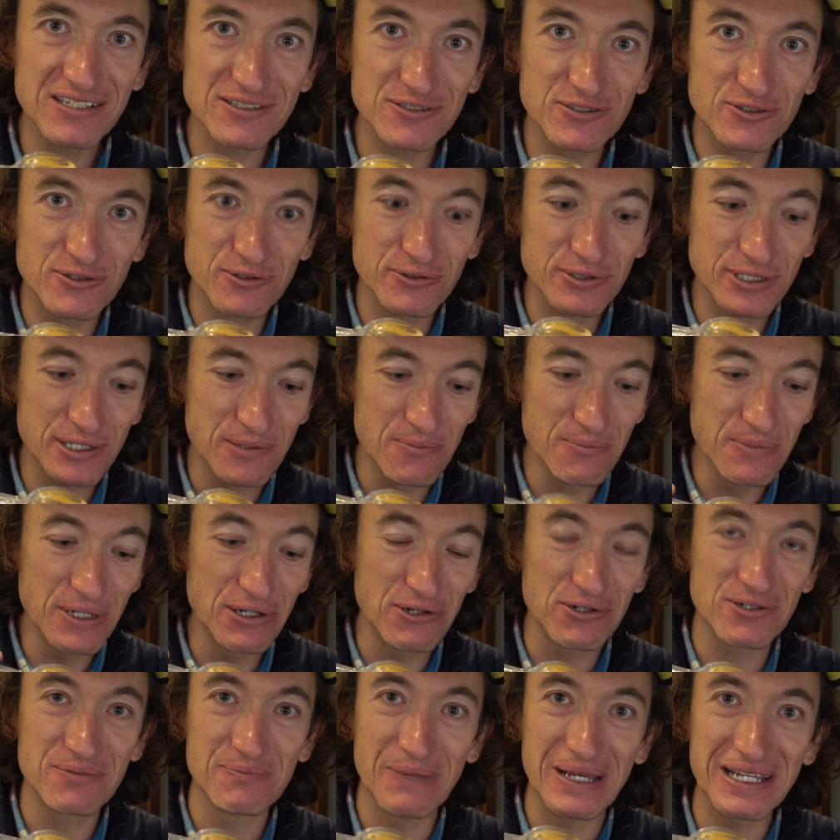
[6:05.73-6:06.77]
Screw your
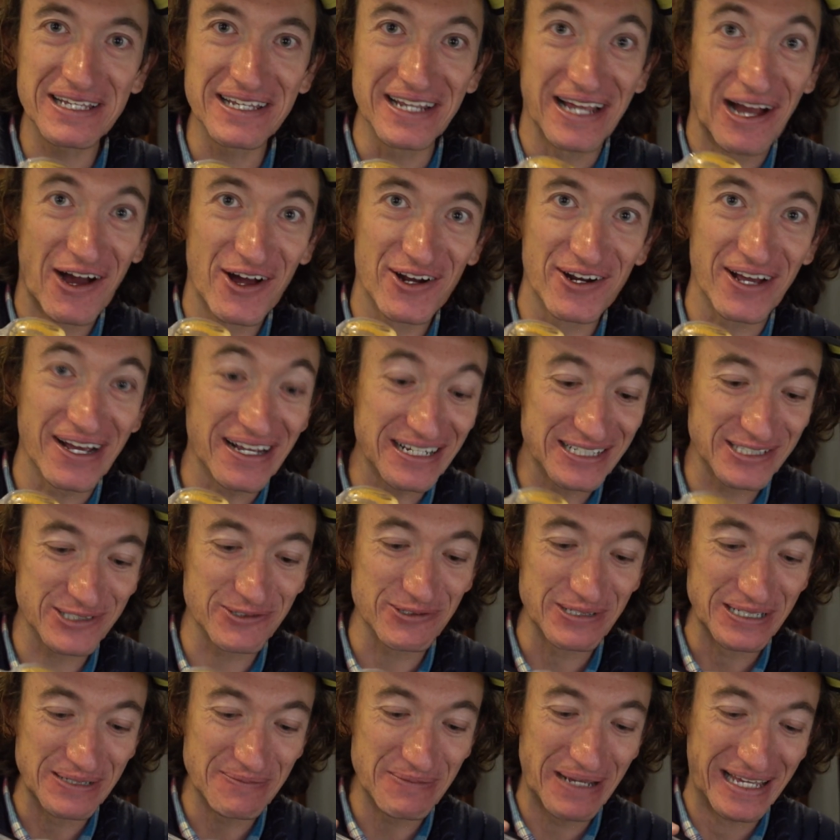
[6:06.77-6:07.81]
milk. Make it on ice
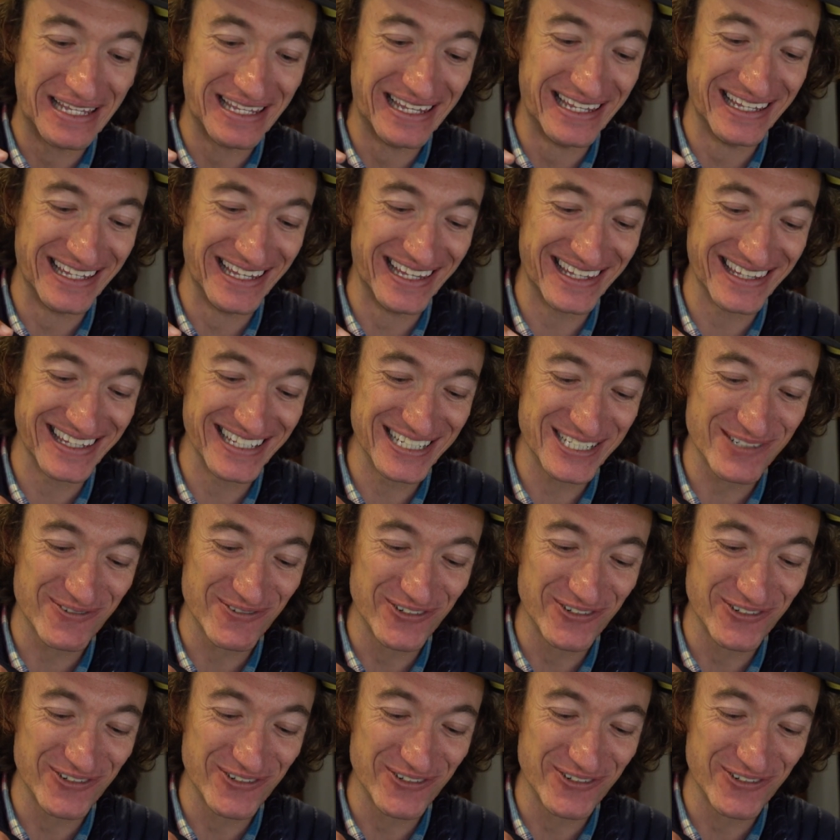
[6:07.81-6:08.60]
cream. This